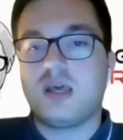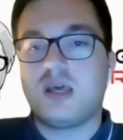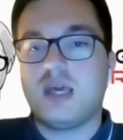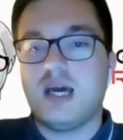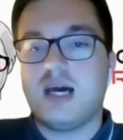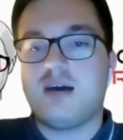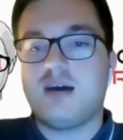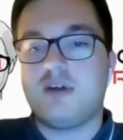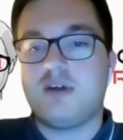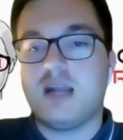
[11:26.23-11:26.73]

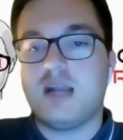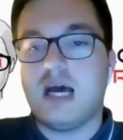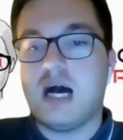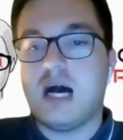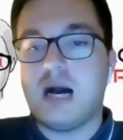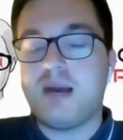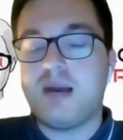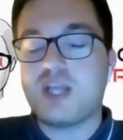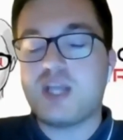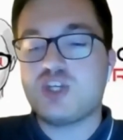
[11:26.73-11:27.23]
Yeah, and I
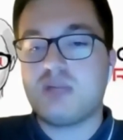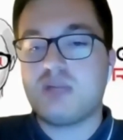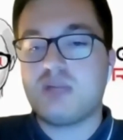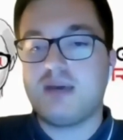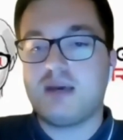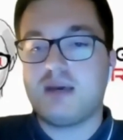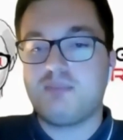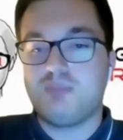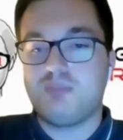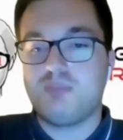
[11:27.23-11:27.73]
mentioned a
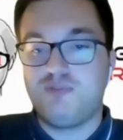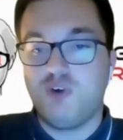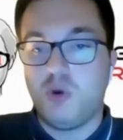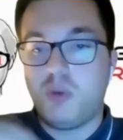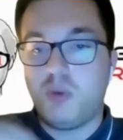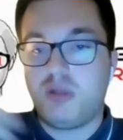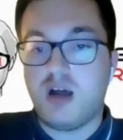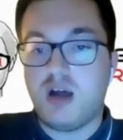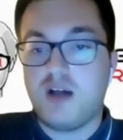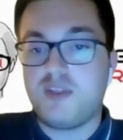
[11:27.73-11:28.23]
bit before we
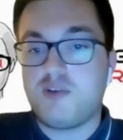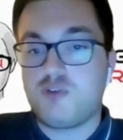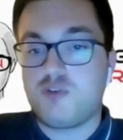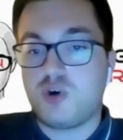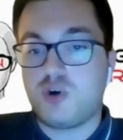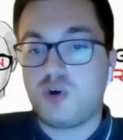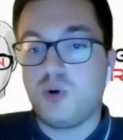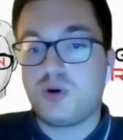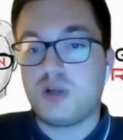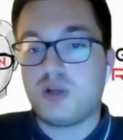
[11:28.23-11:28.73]
started the
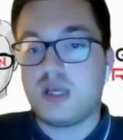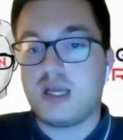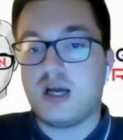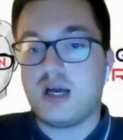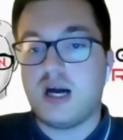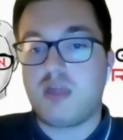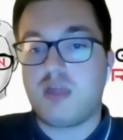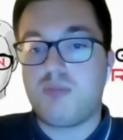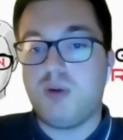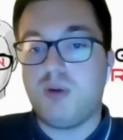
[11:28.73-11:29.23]
recording, I
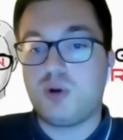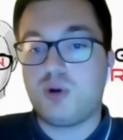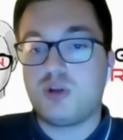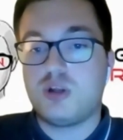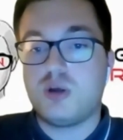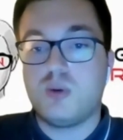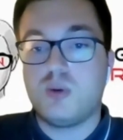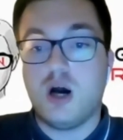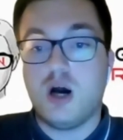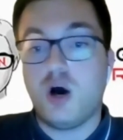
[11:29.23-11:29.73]
spoke
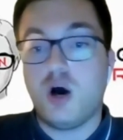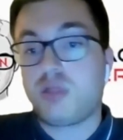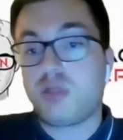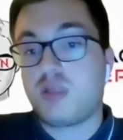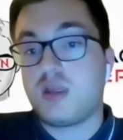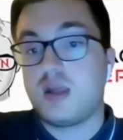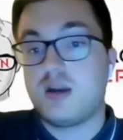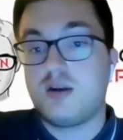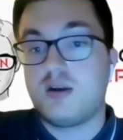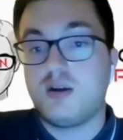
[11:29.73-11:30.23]
to
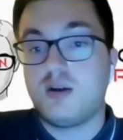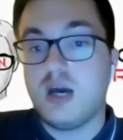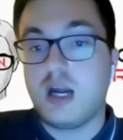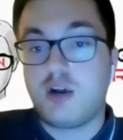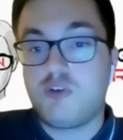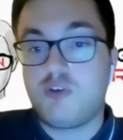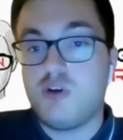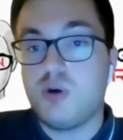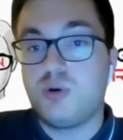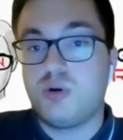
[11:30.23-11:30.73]
Austin
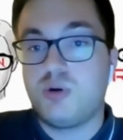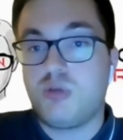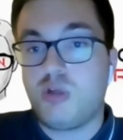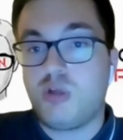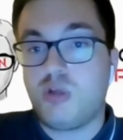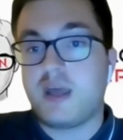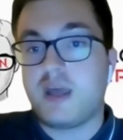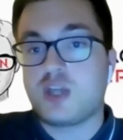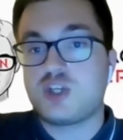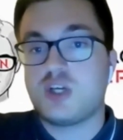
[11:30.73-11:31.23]
Crute, who's on
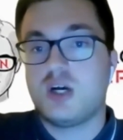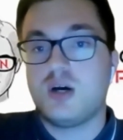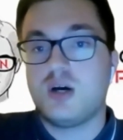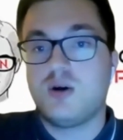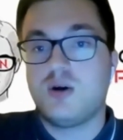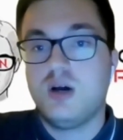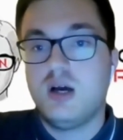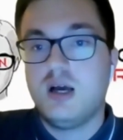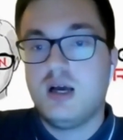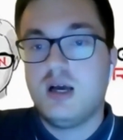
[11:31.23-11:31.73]
that show
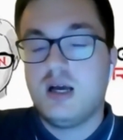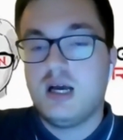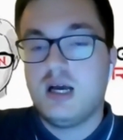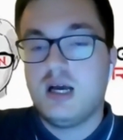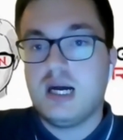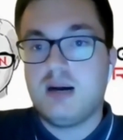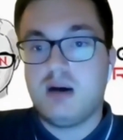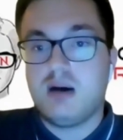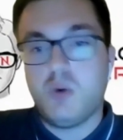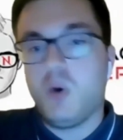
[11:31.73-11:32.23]

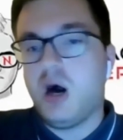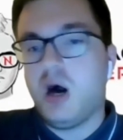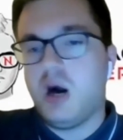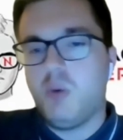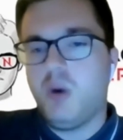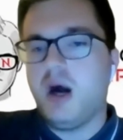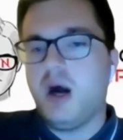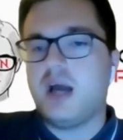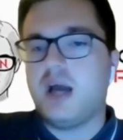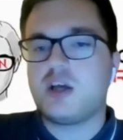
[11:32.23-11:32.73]
a
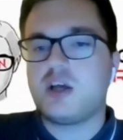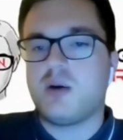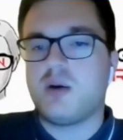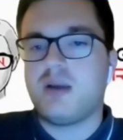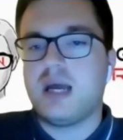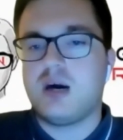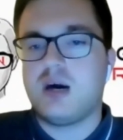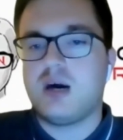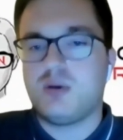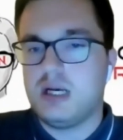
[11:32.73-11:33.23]
while ago
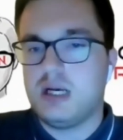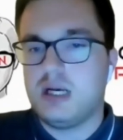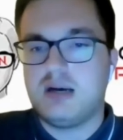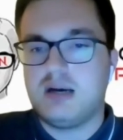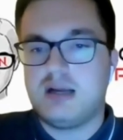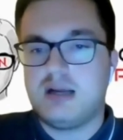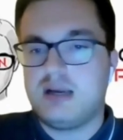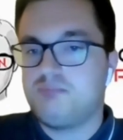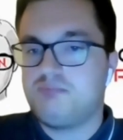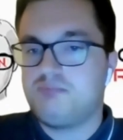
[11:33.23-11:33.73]
now,
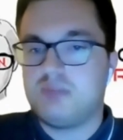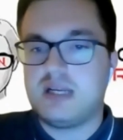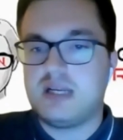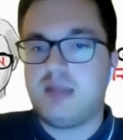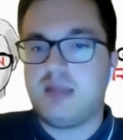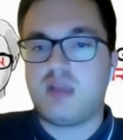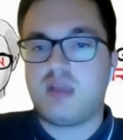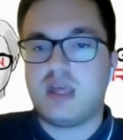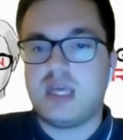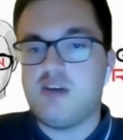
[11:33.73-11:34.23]
at least
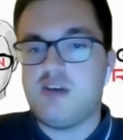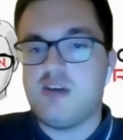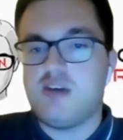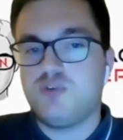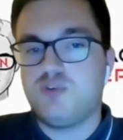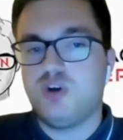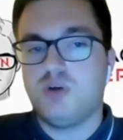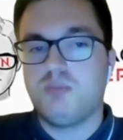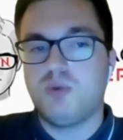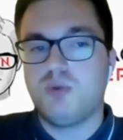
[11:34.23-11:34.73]
a year, if
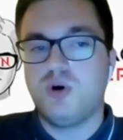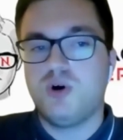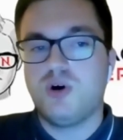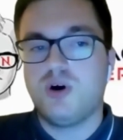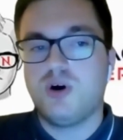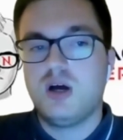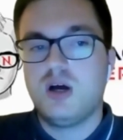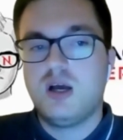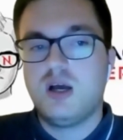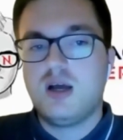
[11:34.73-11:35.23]
not more.
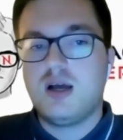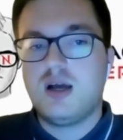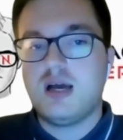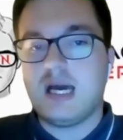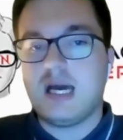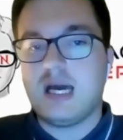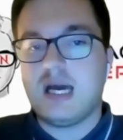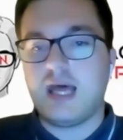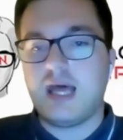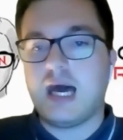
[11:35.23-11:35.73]

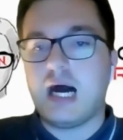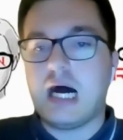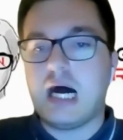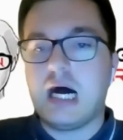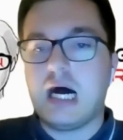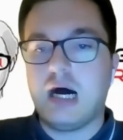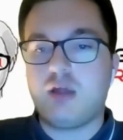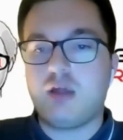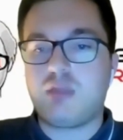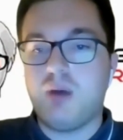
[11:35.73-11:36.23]
And like,
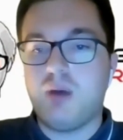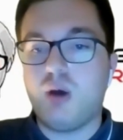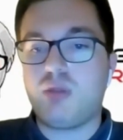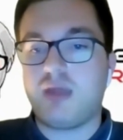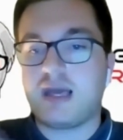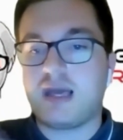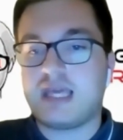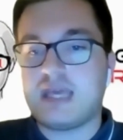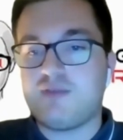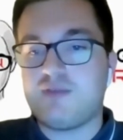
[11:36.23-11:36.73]
I suppose,
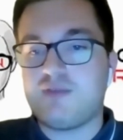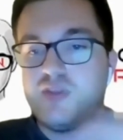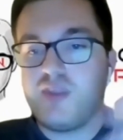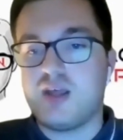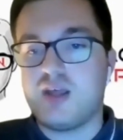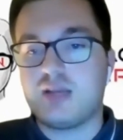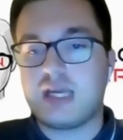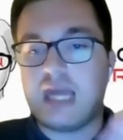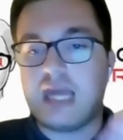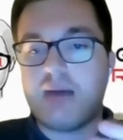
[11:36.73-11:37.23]
like, given the
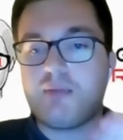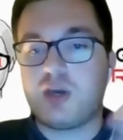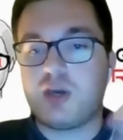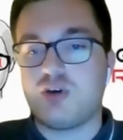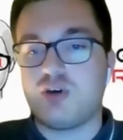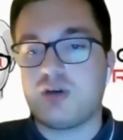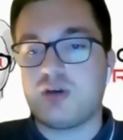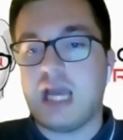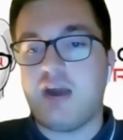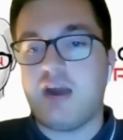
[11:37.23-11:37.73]
dynamic your
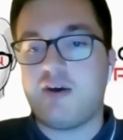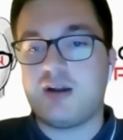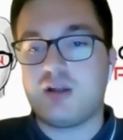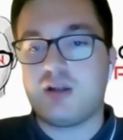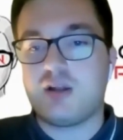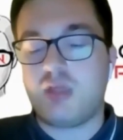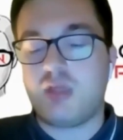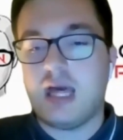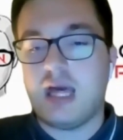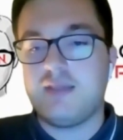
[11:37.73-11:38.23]
characters
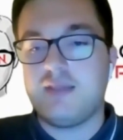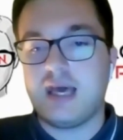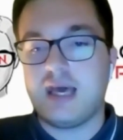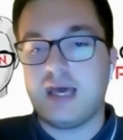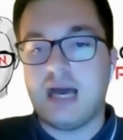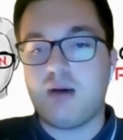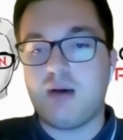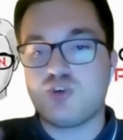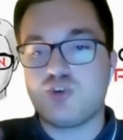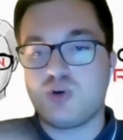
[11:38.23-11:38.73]
had, like,
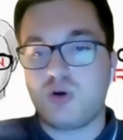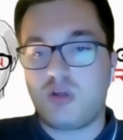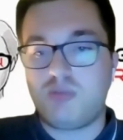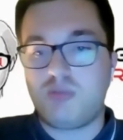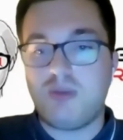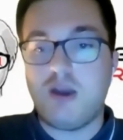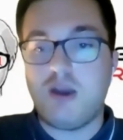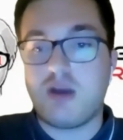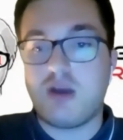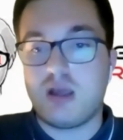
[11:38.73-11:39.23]
how was your
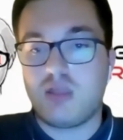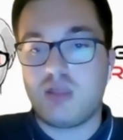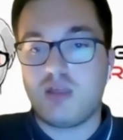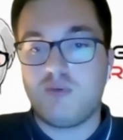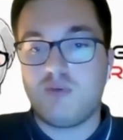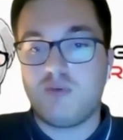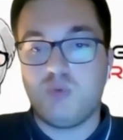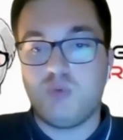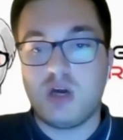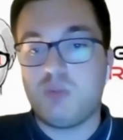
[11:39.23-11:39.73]
experience of
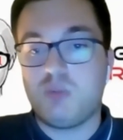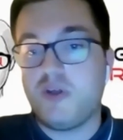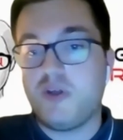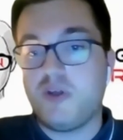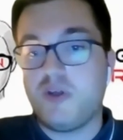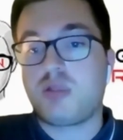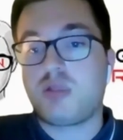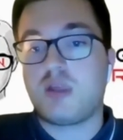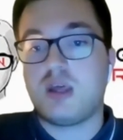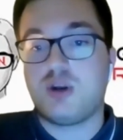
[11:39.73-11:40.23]
working with
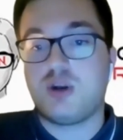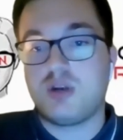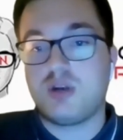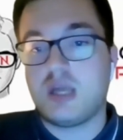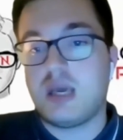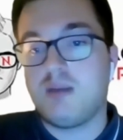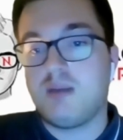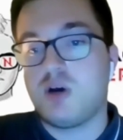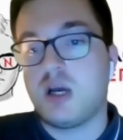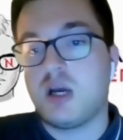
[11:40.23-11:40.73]
Austin on
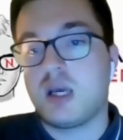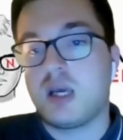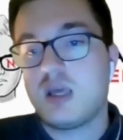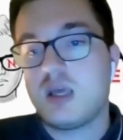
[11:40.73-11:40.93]
Daybreak?